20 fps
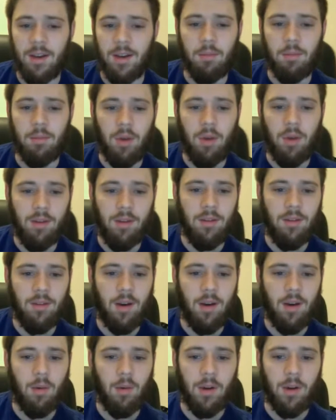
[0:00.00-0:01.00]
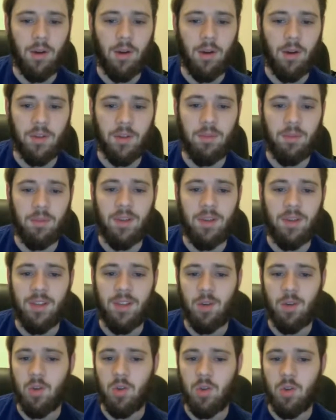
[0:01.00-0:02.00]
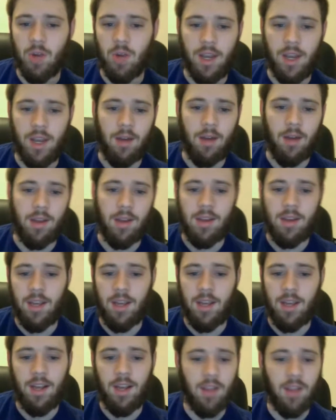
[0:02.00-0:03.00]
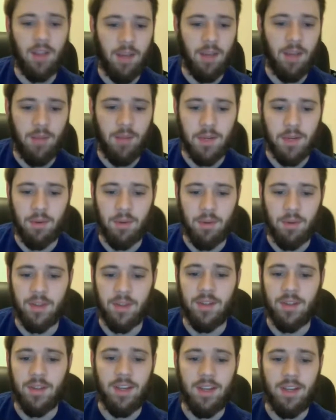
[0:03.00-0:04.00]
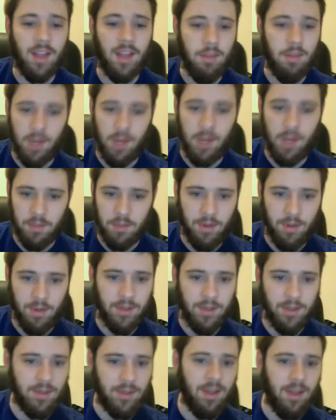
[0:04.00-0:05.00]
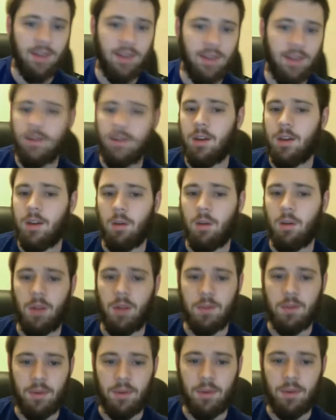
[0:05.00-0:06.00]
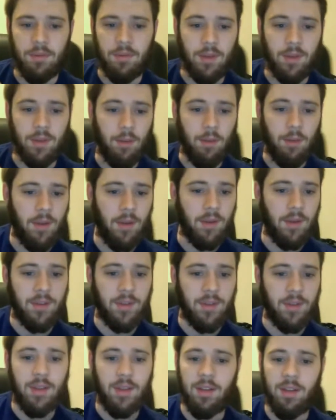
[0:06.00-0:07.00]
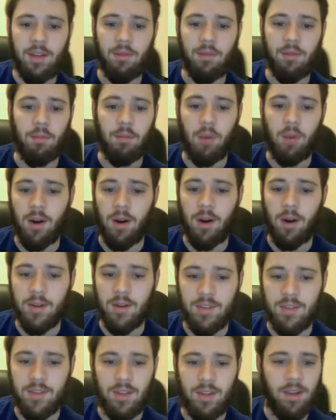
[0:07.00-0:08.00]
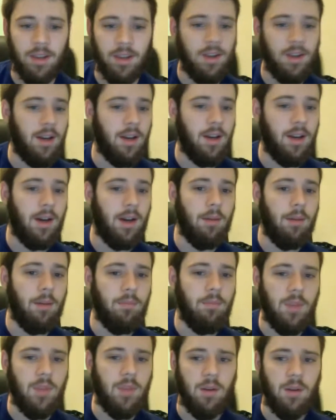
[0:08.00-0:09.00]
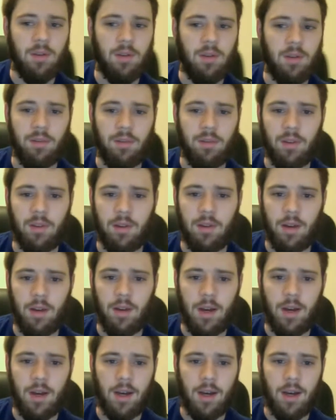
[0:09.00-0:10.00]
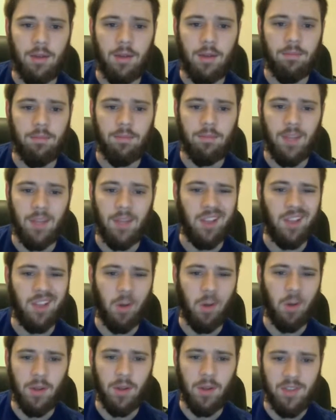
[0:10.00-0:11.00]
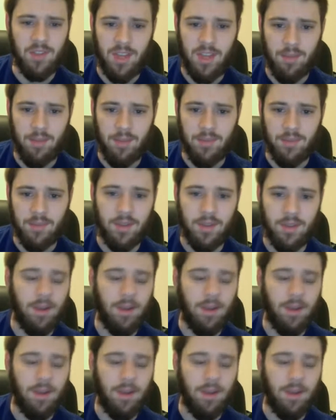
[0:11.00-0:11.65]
But what it could also mean is that you should try out a incline bench press, a decline bench press, a bench press with dumbbells, different bars, different like loading schemes.